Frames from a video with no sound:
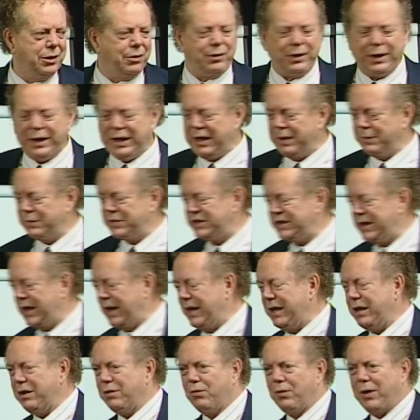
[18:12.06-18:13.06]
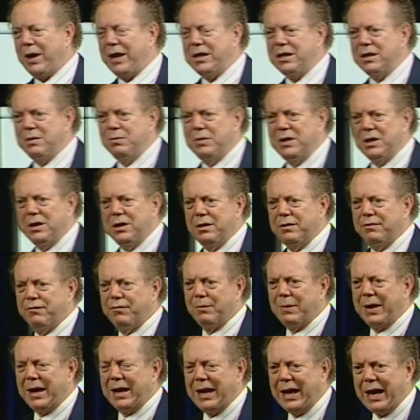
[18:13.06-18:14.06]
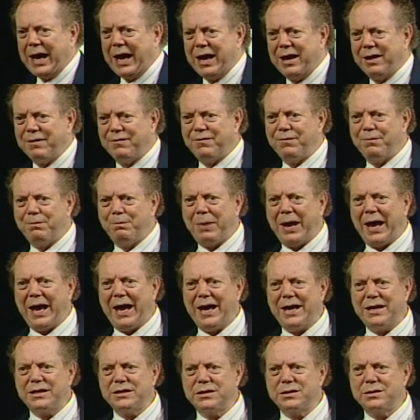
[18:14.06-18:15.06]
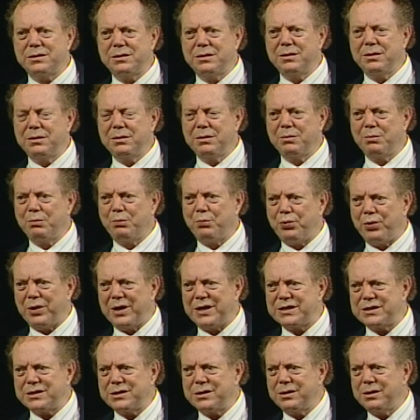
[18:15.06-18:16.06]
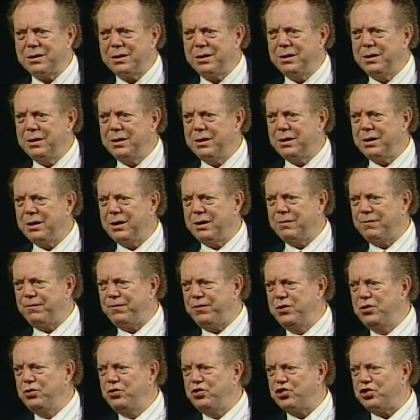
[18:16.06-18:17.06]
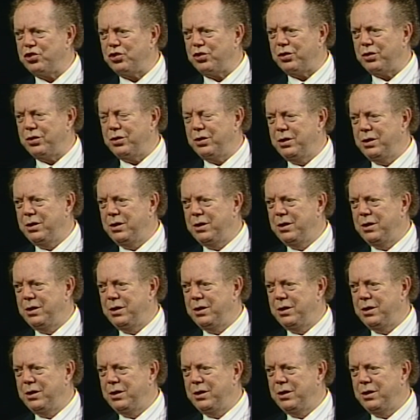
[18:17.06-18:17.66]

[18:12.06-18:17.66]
And there I am standing right in the middle of my life past, present, and future.